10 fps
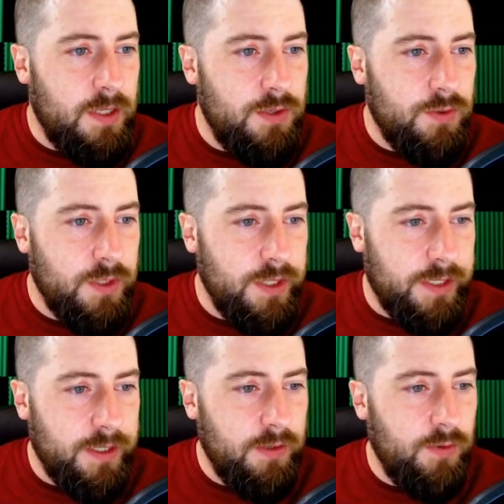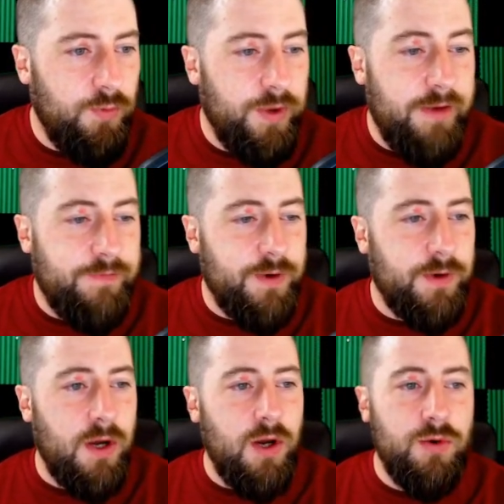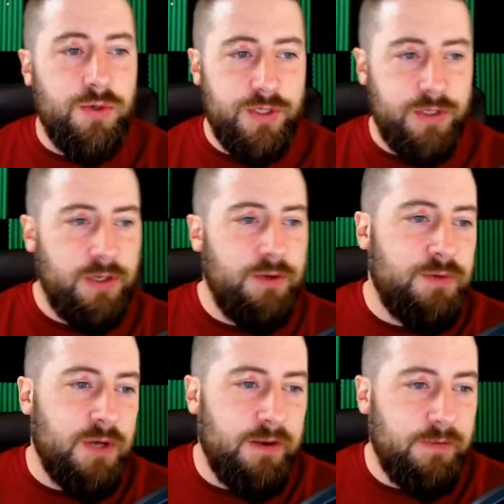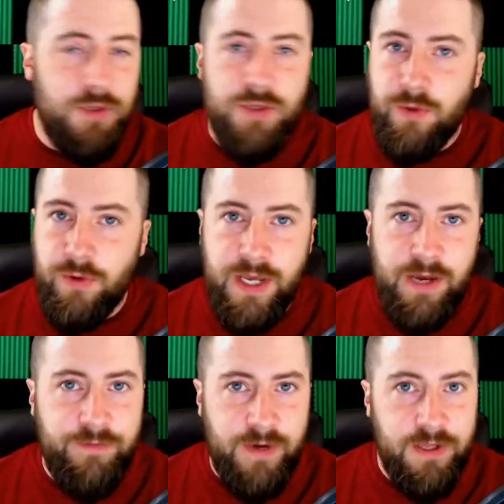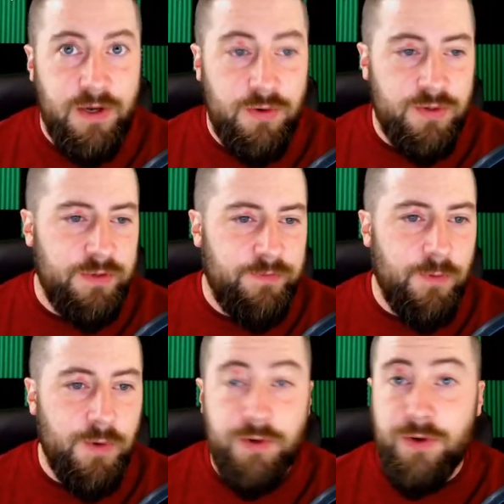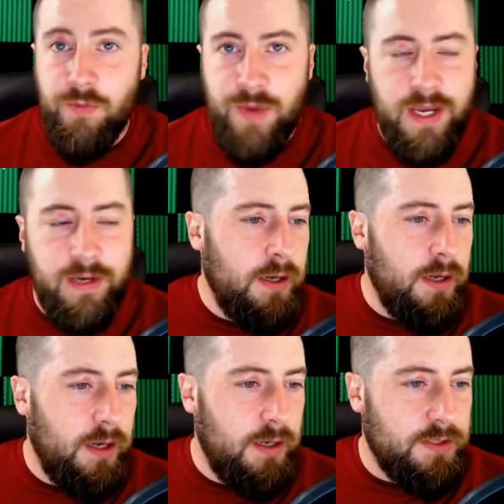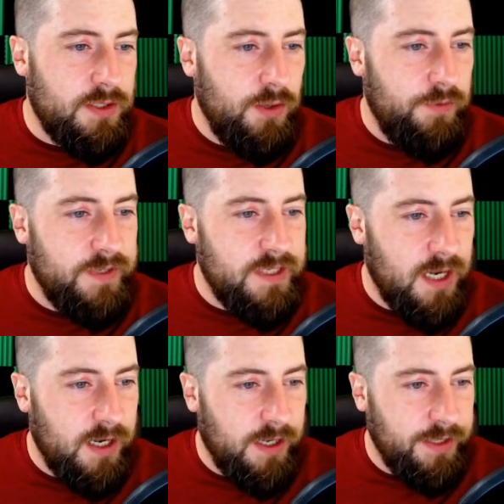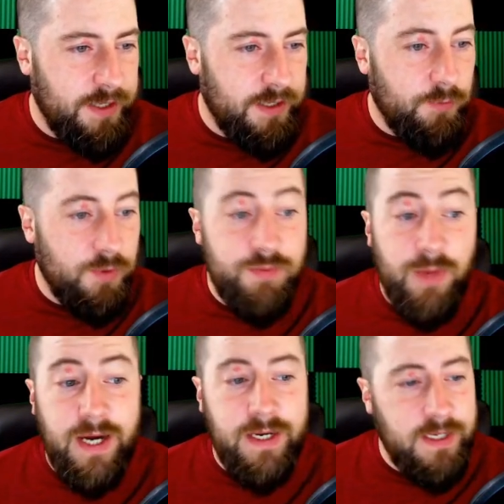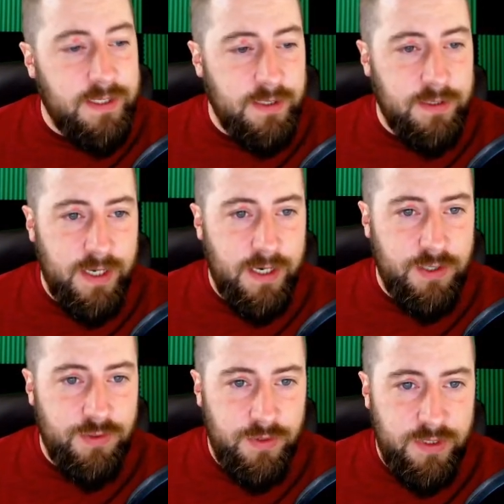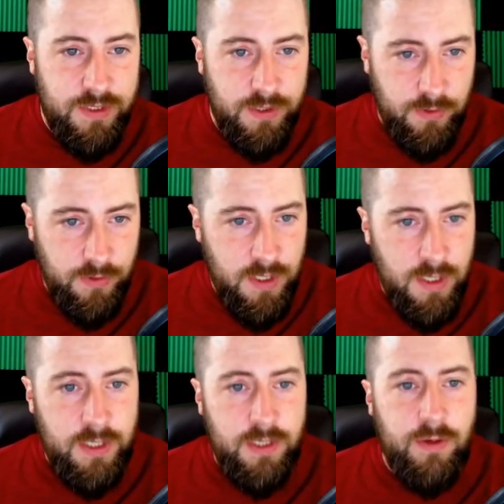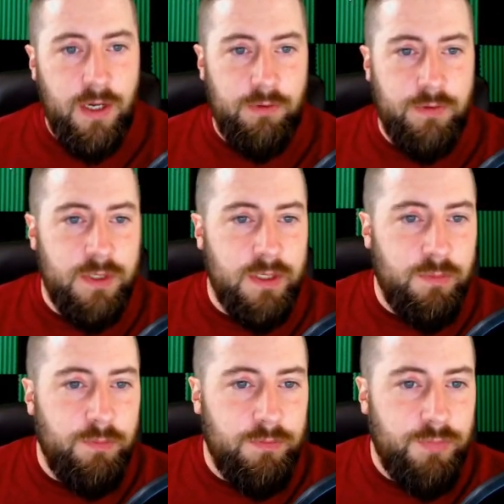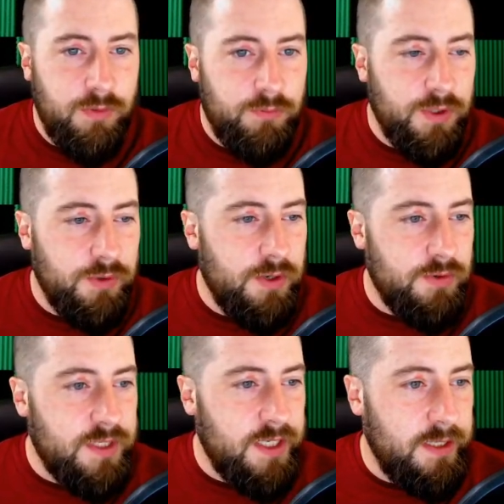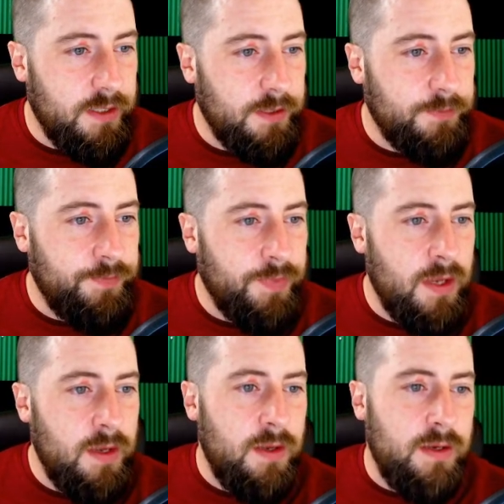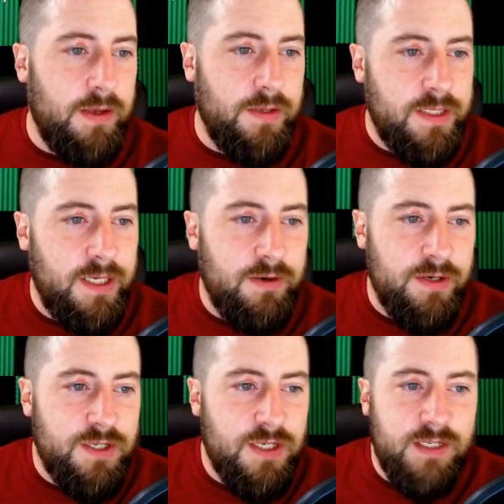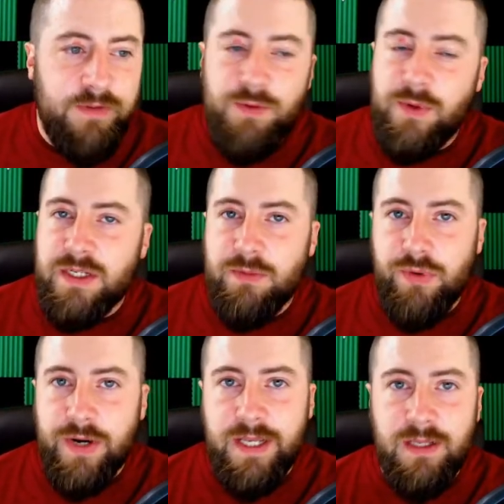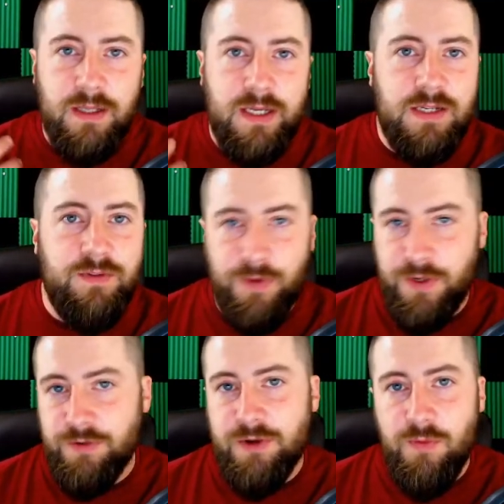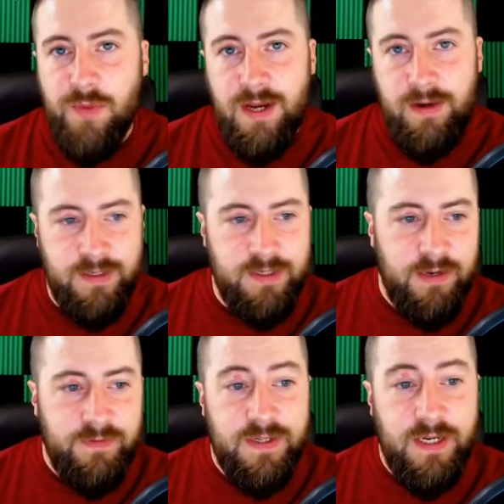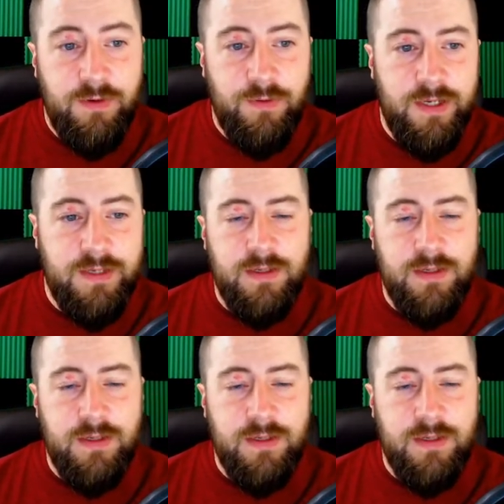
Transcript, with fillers: click whatever host you try to you scroll down find the host for your domain uh, so if it's not on there which mine isn't actually so I would click put Bluehost here. Now this here is just if you want to brand the links for your domain instead of SendGrid's.